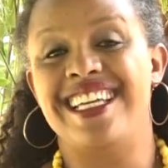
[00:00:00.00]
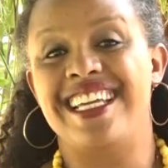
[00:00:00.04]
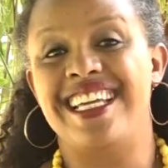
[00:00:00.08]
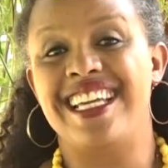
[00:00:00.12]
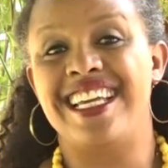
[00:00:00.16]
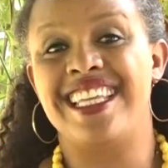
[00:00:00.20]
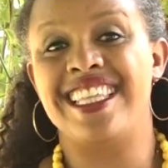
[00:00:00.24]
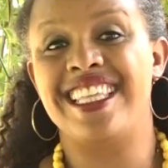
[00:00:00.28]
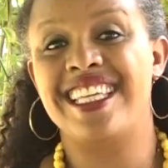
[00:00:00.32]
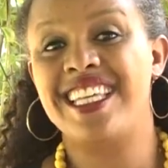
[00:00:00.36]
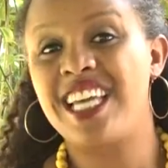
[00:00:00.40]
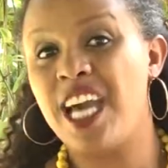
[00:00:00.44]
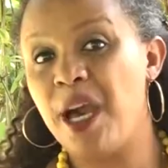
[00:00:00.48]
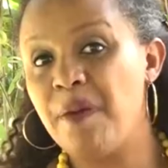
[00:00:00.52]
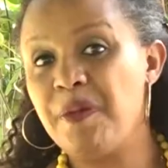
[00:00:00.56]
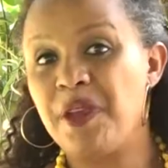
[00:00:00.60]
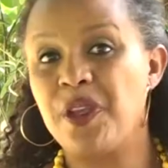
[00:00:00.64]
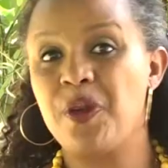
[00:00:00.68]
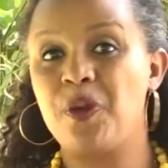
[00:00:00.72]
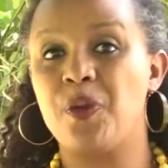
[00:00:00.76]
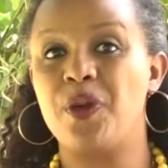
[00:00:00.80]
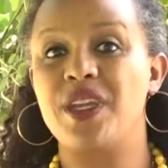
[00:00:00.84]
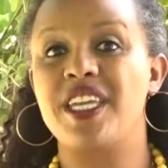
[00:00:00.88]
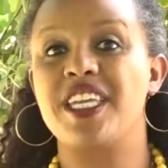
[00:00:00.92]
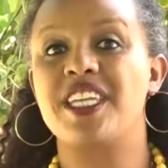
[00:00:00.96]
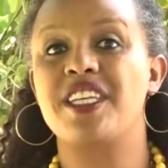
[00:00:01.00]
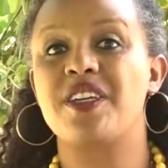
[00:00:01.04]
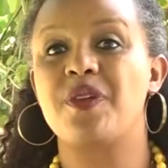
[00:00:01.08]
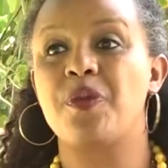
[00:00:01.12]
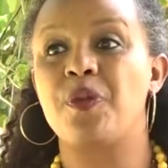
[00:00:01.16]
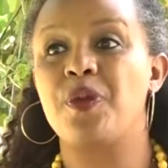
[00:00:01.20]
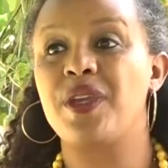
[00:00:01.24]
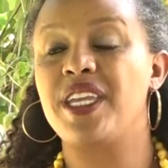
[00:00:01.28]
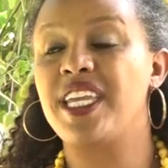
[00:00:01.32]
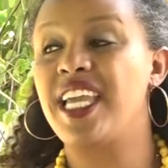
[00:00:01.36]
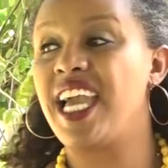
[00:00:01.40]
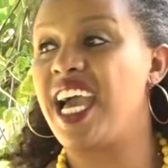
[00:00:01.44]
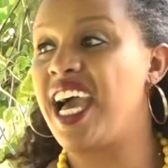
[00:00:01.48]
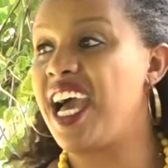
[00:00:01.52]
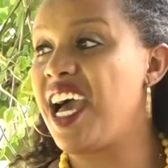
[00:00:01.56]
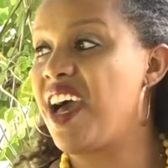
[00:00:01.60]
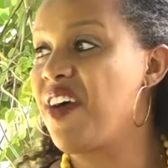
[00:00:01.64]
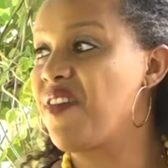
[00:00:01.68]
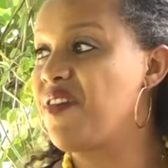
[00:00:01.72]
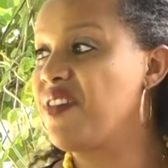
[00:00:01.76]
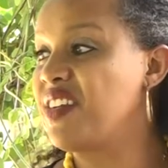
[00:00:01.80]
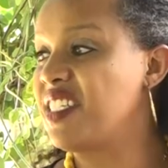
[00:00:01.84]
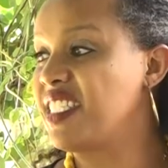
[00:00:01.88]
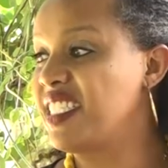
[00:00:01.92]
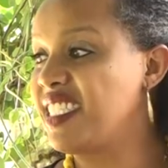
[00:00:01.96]
In the coming week, we
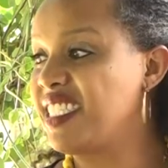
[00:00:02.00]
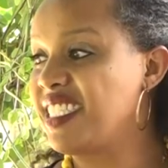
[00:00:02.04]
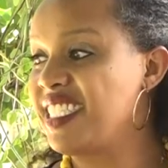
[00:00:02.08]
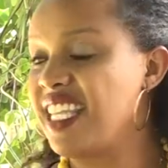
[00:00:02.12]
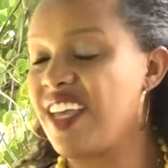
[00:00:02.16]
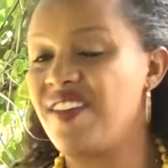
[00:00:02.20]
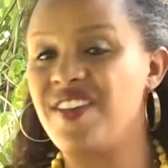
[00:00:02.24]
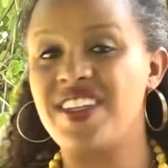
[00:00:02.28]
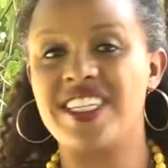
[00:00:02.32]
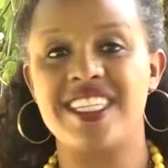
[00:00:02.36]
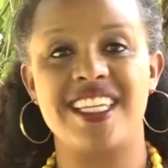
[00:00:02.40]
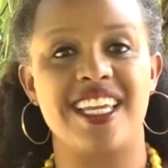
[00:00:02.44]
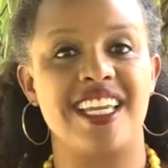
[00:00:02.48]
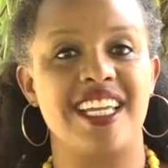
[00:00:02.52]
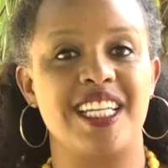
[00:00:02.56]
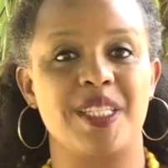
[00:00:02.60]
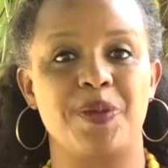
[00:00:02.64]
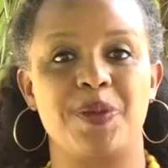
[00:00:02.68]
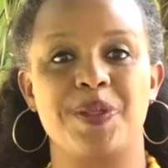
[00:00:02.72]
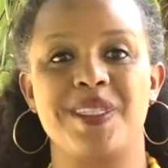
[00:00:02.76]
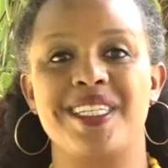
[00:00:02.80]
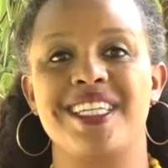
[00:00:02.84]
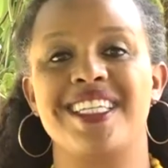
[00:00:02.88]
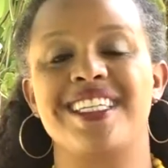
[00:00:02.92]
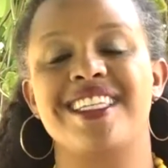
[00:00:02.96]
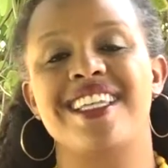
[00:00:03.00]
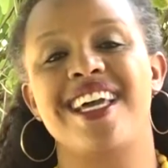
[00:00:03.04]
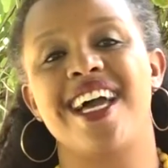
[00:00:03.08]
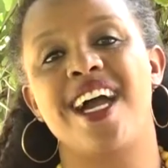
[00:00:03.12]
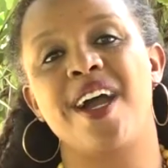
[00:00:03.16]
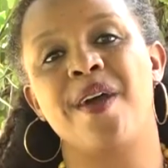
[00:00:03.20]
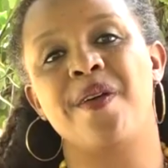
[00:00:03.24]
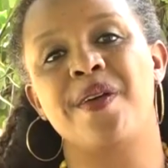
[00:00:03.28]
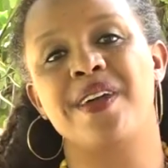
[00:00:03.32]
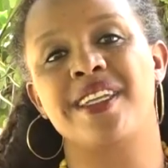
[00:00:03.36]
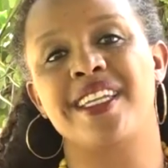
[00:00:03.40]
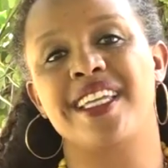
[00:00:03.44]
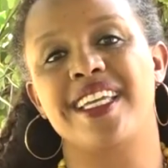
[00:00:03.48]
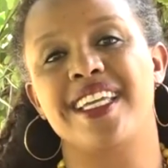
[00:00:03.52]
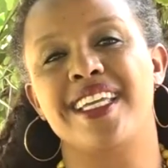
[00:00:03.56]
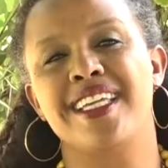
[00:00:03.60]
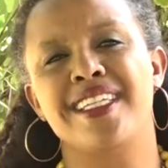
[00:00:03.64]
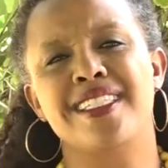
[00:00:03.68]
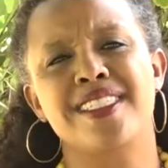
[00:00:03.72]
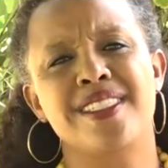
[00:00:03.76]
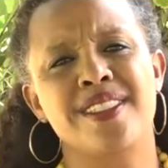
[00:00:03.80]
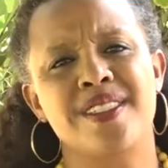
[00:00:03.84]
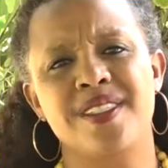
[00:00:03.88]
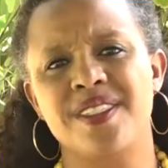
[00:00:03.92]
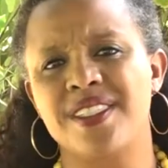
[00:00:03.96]
have 7 days between now and
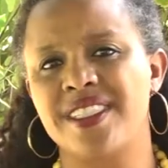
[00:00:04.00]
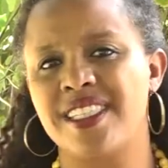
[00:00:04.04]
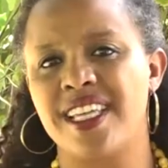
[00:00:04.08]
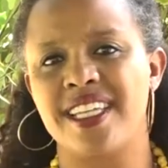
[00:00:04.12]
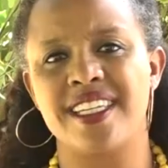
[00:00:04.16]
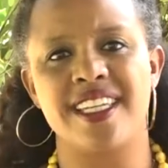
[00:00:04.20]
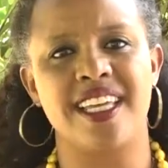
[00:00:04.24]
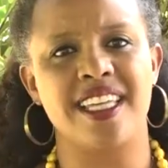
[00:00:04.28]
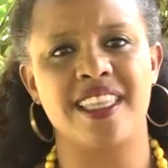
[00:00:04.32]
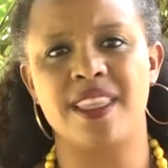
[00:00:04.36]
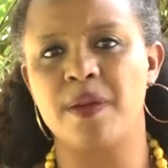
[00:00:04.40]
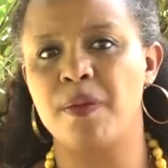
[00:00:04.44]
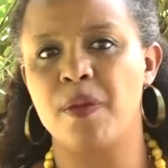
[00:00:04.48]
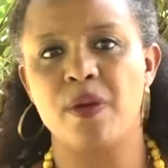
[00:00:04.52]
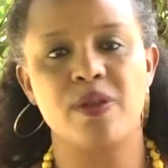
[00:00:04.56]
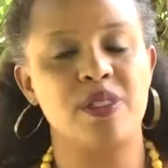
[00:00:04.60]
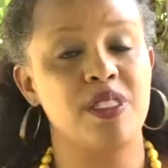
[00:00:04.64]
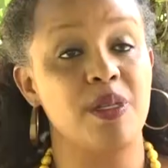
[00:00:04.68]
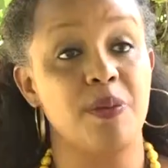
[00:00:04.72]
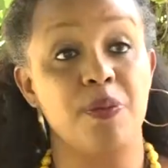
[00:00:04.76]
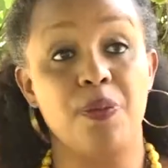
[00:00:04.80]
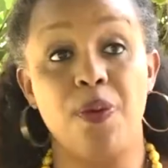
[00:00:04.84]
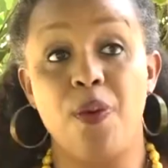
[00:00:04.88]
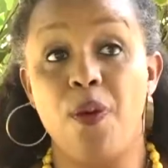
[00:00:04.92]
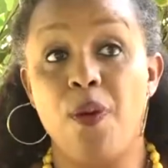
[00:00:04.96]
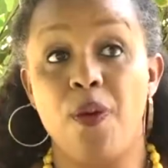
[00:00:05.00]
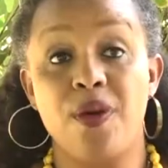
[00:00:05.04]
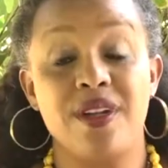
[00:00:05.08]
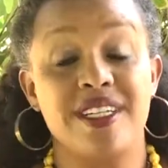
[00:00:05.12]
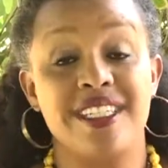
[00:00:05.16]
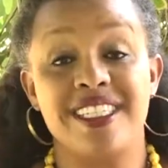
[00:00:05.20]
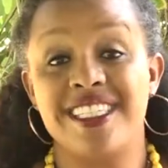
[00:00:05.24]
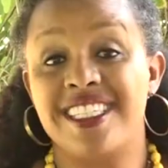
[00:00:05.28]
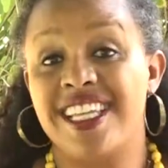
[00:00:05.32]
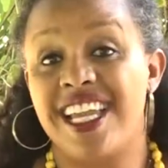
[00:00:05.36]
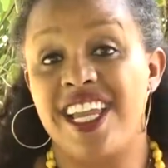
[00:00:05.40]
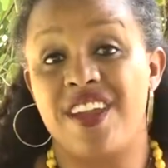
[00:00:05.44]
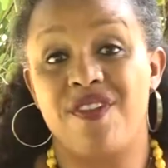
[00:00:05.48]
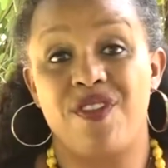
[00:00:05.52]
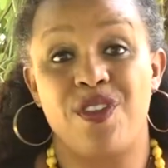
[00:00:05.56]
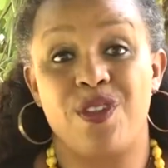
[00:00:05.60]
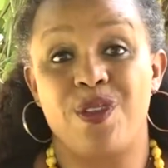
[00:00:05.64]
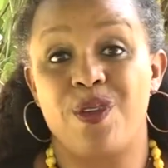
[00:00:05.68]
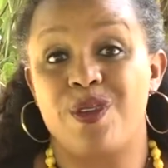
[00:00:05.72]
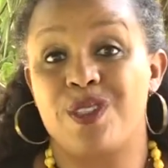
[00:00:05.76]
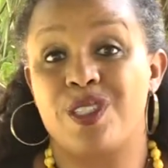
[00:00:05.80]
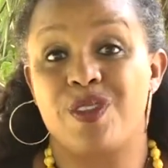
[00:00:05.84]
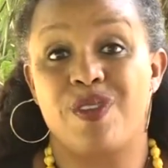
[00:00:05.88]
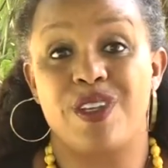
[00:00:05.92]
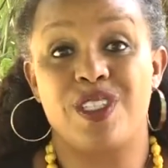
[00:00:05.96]
Easter Sunday, the most important day for
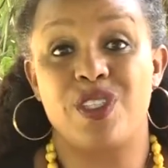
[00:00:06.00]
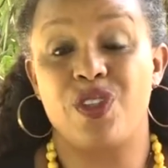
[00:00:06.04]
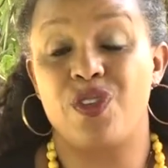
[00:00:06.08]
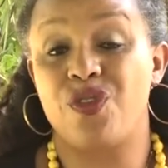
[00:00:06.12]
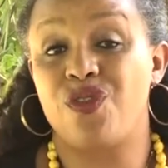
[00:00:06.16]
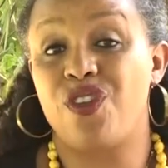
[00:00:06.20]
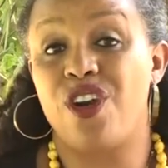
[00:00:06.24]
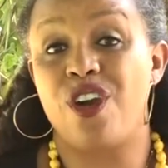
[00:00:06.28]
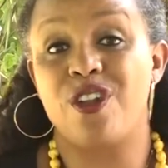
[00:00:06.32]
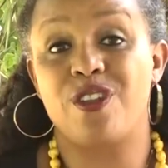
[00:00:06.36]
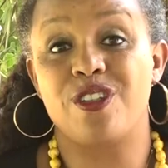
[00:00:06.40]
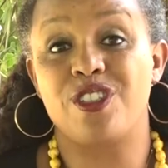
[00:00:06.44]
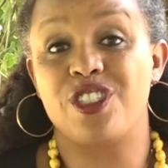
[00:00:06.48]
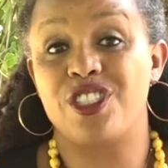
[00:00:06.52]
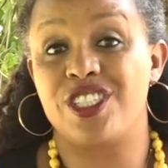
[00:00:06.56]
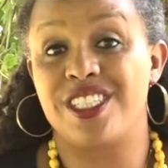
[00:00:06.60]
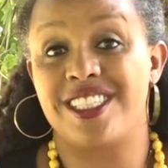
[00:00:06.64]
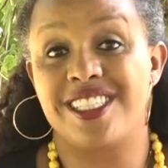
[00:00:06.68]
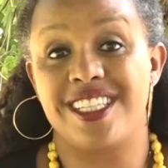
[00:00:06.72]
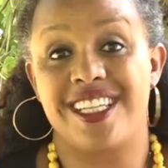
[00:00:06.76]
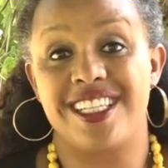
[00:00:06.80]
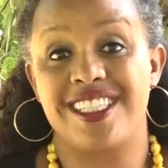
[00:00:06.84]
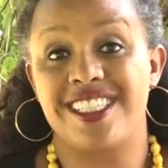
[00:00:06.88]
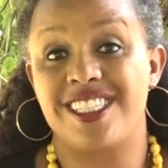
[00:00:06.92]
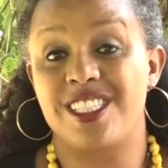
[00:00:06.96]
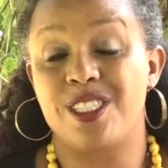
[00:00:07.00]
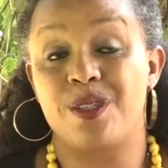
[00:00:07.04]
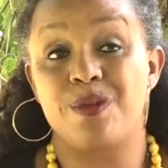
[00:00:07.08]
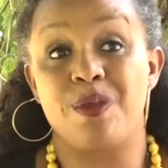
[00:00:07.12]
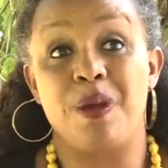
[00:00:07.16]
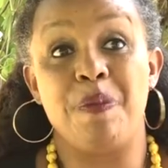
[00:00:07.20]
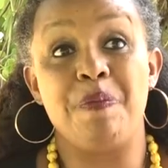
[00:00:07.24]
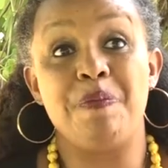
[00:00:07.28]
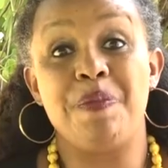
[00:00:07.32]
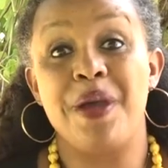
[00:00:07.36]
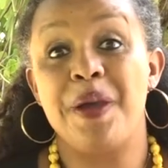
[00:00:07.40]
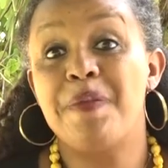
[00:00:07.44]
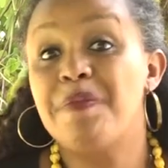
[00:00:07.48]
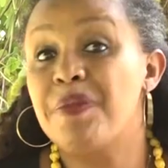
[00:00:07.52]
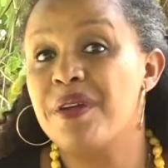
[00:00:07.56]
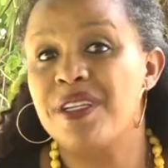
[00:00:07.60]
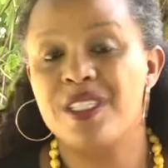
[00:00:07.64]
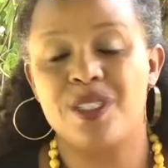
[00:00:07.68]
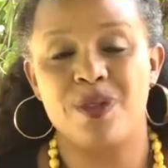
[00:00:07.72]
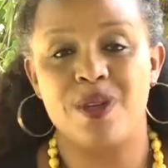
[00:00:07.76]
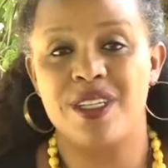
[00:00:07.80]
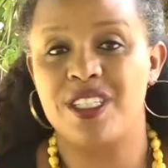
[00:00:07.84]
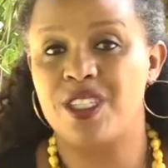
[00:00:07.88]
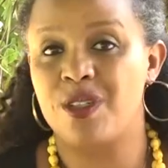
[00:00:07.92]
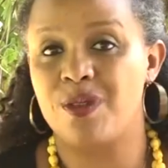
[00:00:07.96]
those of us who follow Jesus to remember his
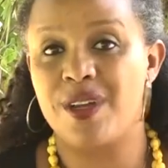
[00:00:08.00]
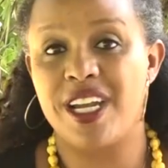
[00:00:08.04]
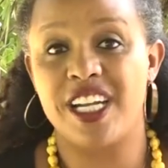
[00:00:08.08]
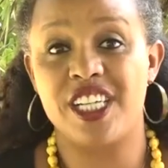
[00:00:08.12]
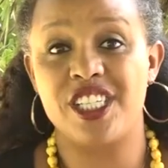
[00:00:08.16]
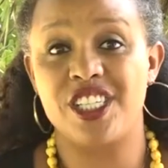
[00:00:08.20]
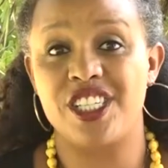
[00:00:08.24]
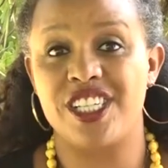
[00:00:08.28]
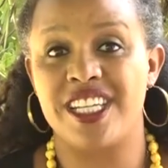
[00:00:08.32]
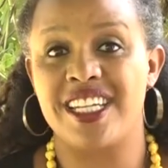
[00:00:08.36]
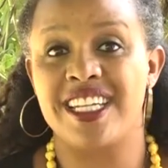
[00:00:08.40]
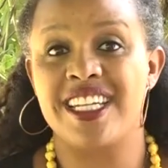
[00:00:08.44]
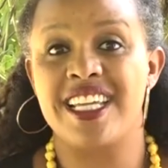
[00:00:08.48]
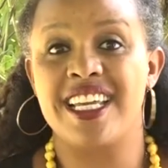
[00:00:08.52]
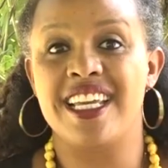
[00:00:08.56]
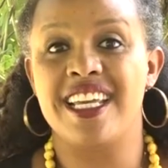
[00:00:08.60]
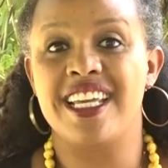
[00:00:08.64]
resurrection.